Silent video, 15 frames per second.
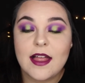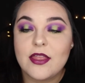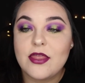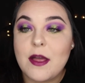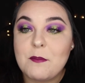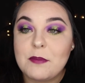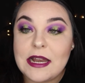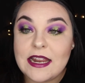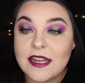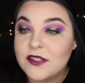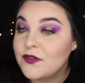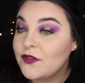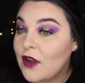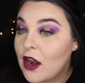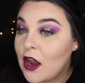then please
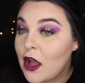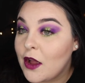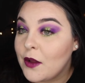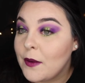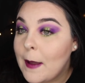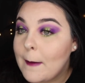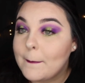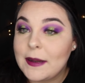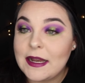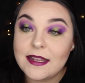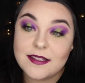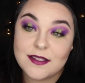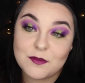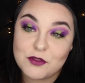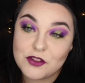follow,
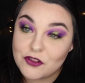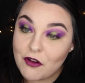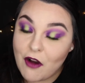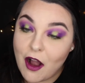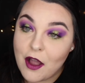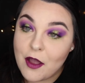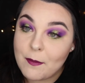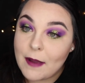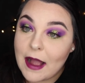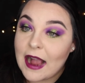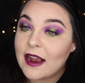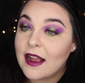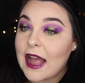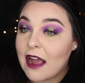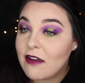please subscribe
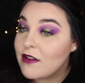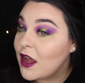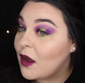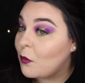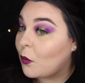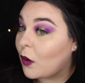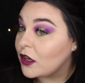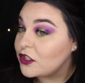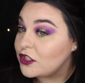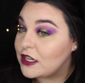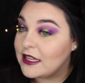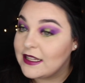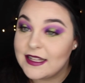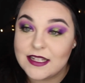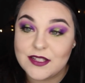and carry on
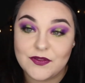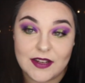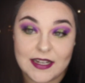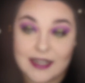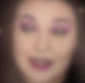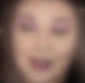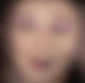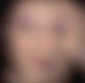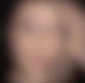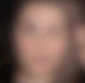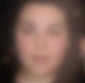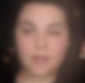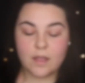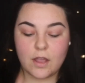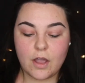watching this video.
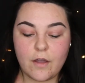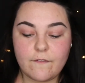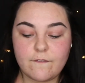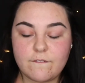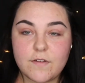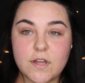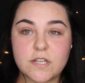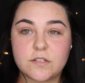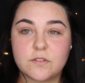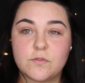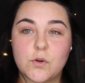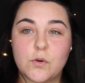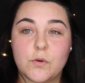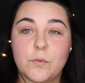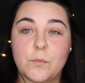First of
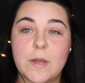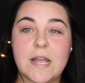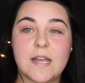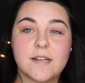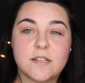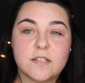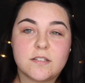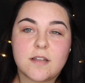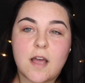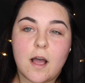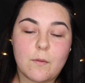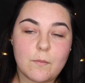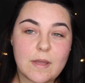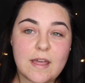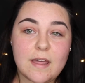all, we're going to
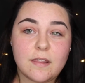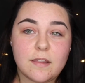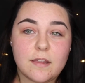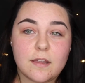start with